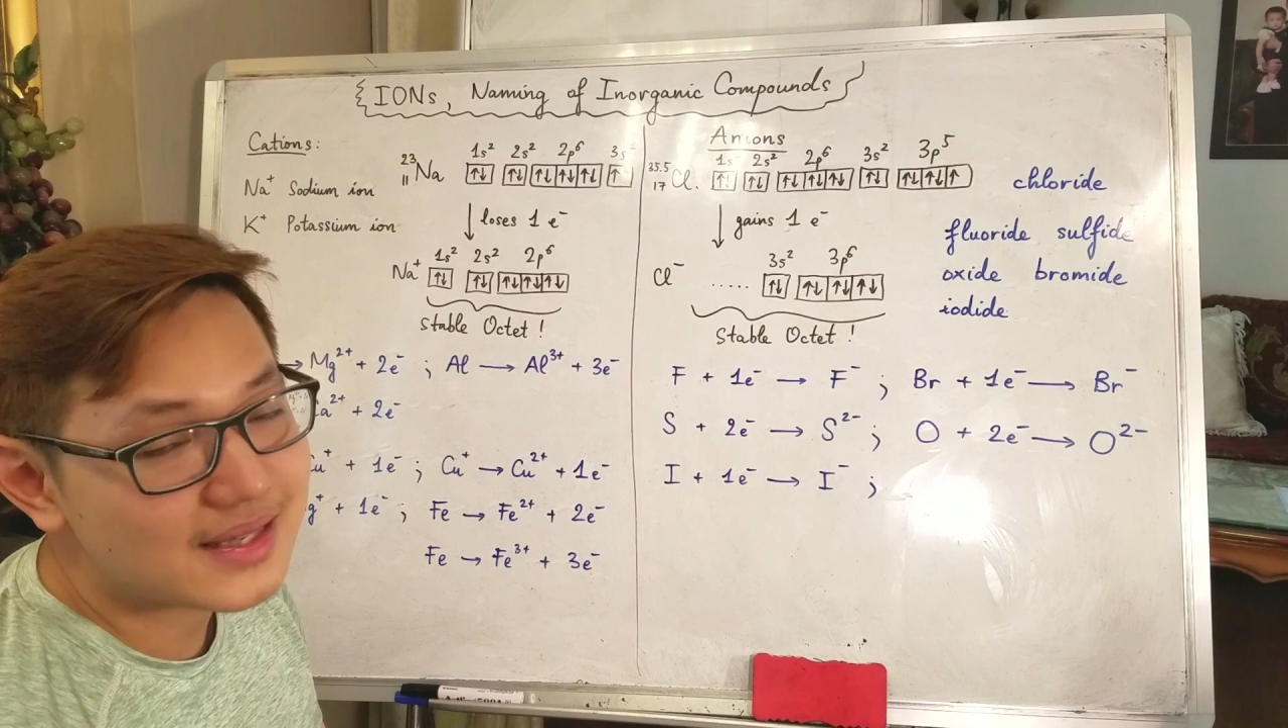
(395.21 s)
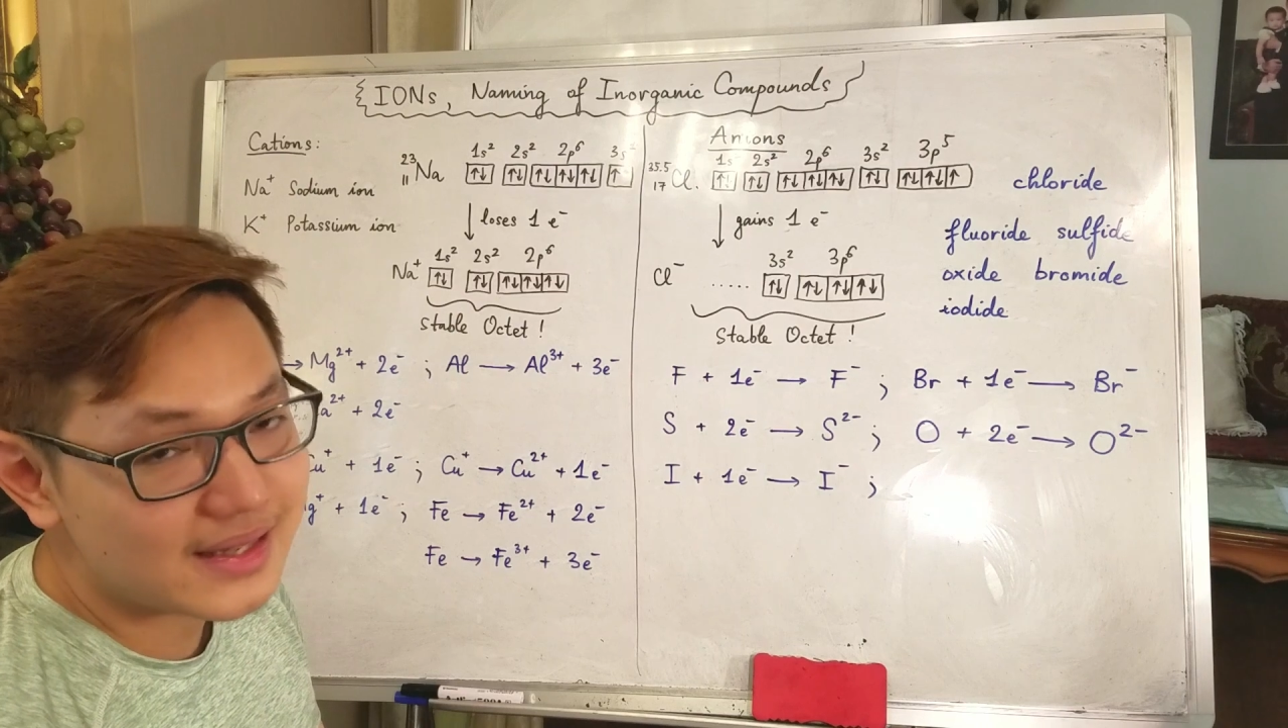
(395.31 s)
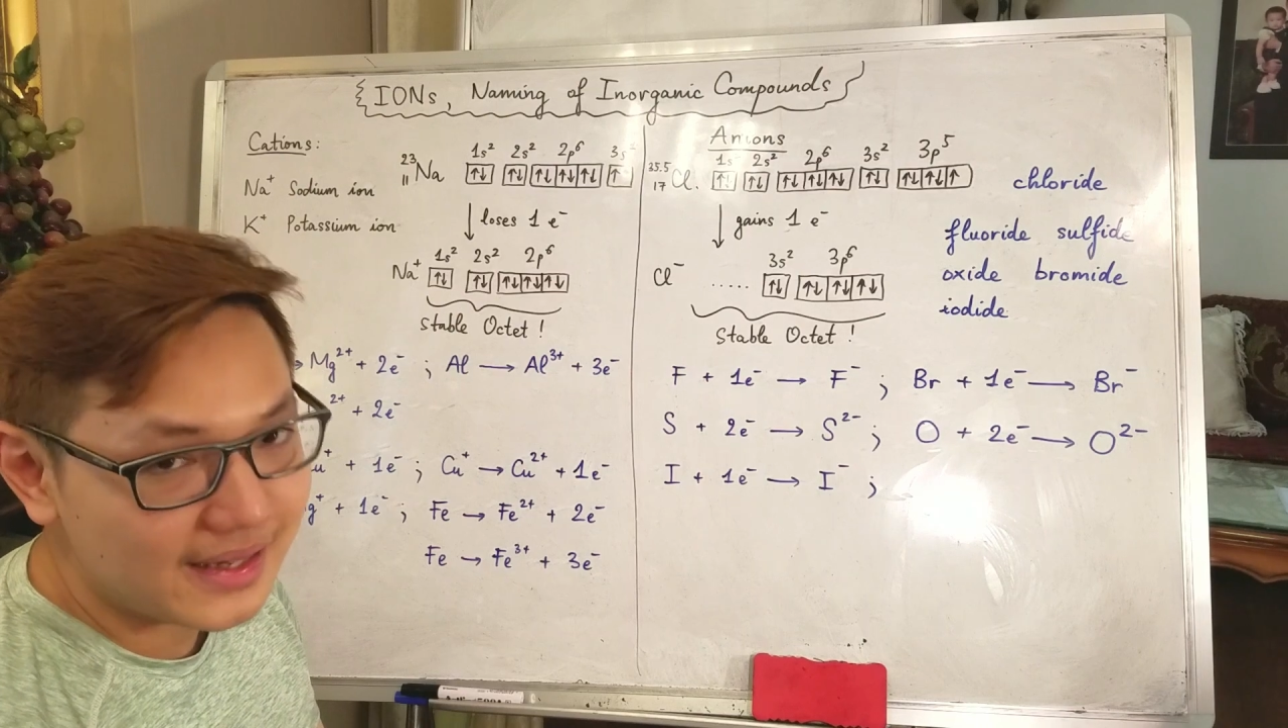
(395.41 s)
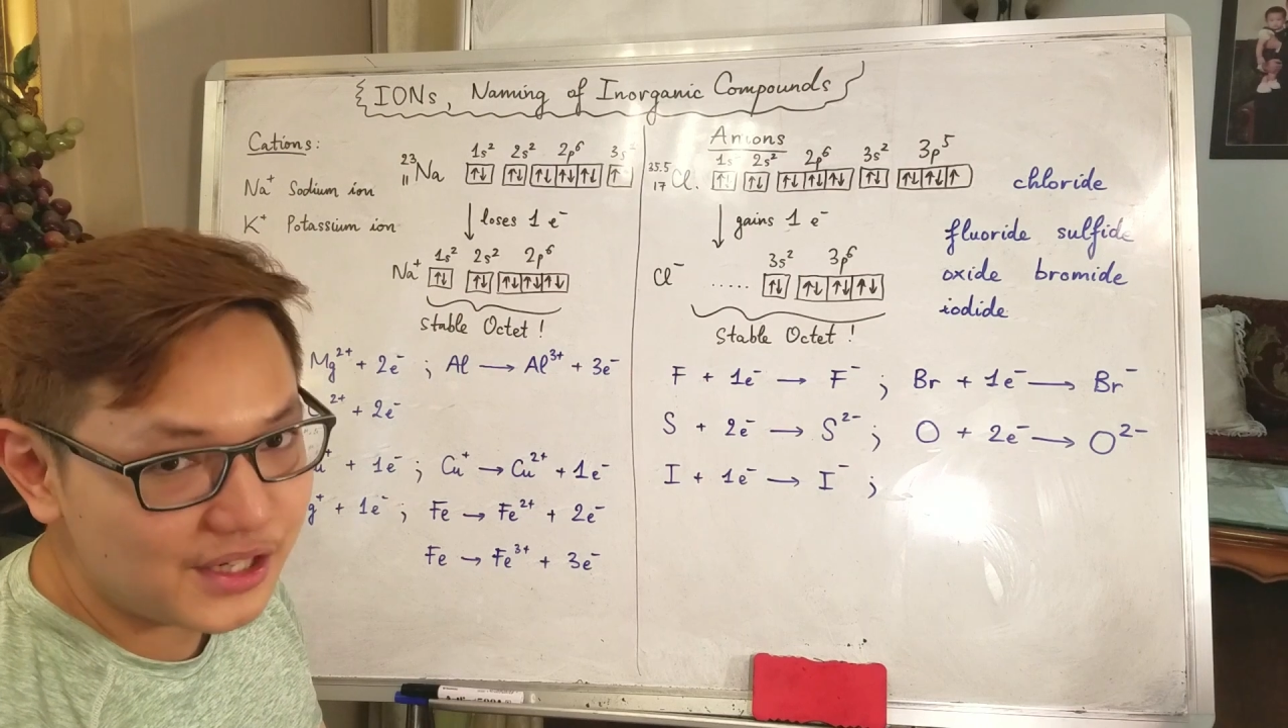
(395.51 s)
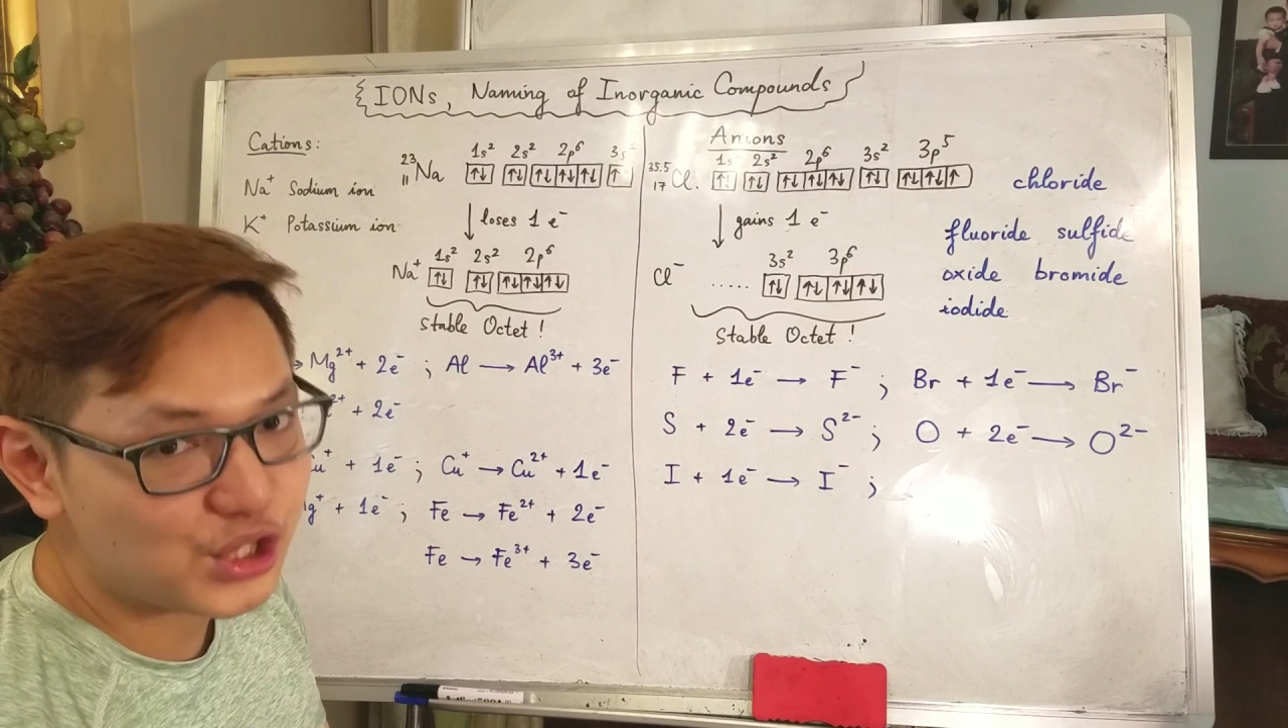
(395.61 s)

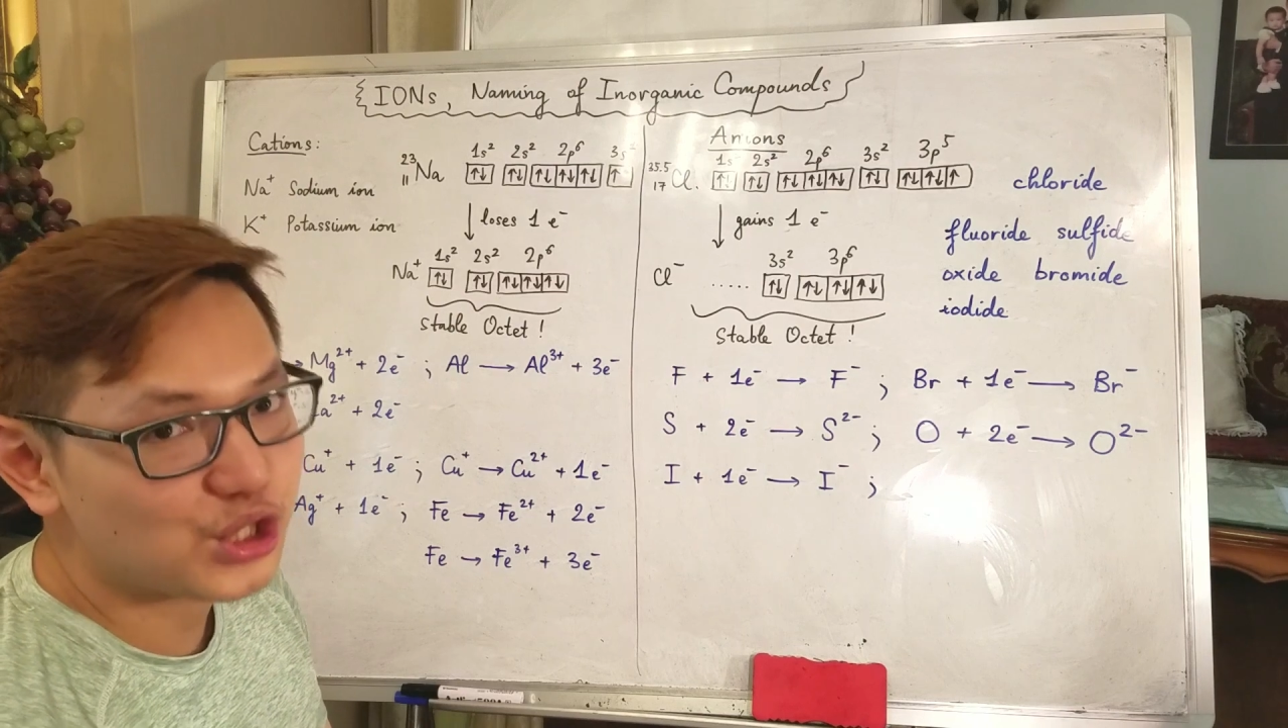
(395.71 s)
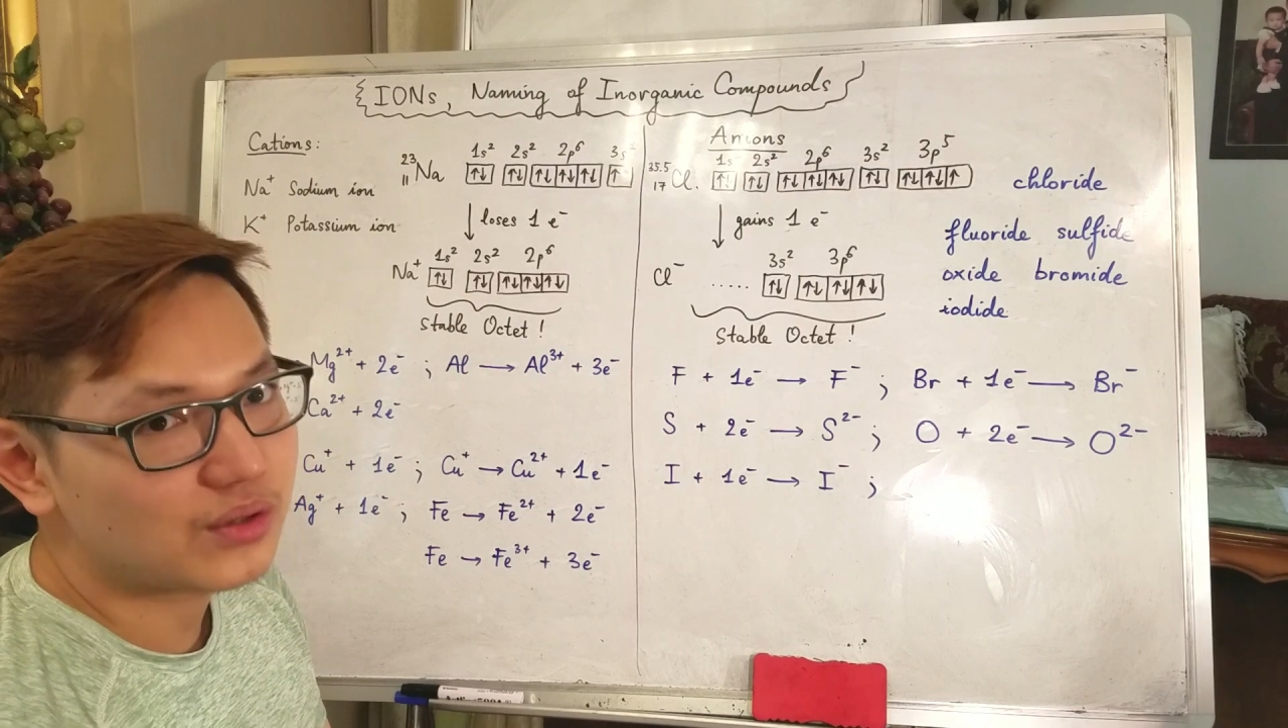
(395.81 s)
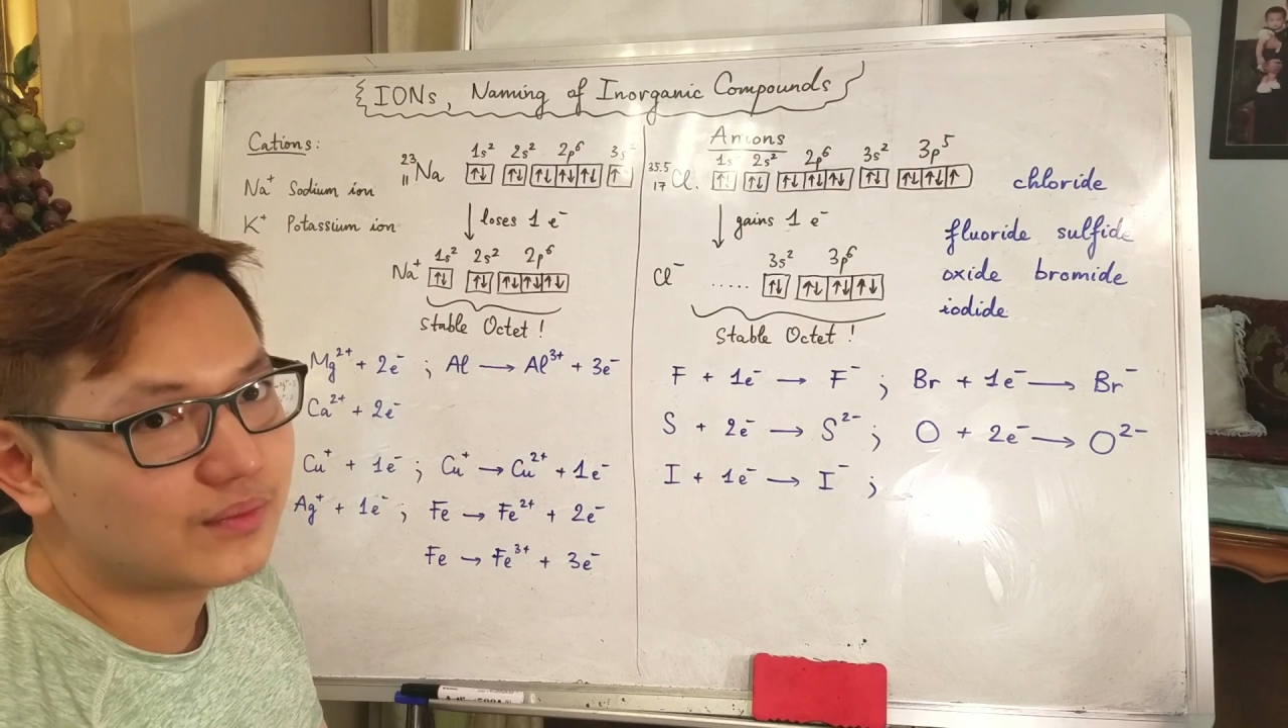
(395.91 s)
stage,